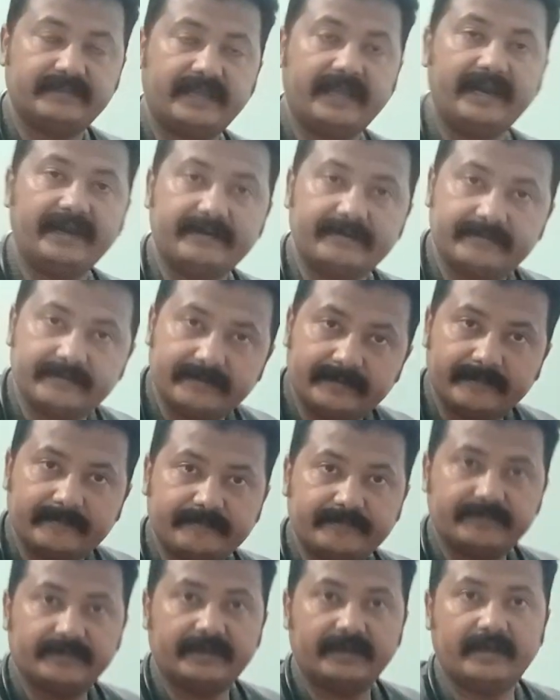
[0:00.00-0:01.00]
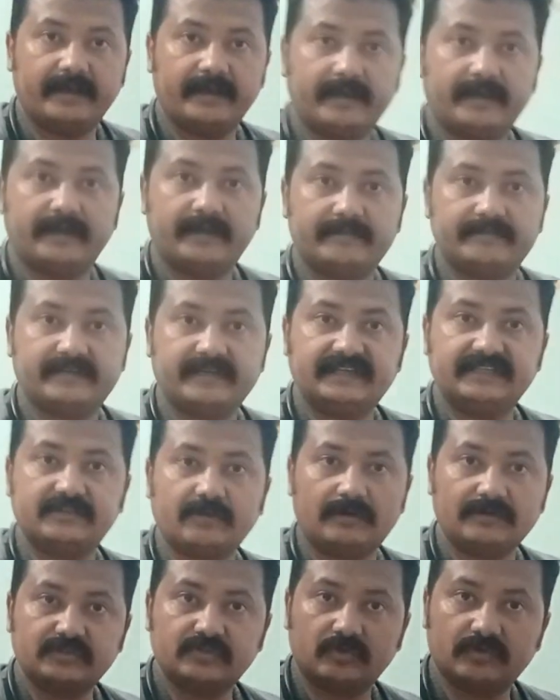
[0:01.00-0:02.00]
and there is
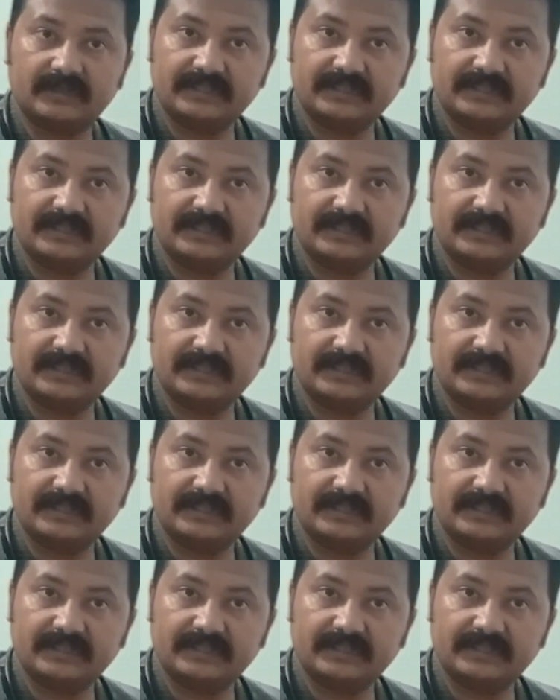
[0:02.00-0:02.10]
also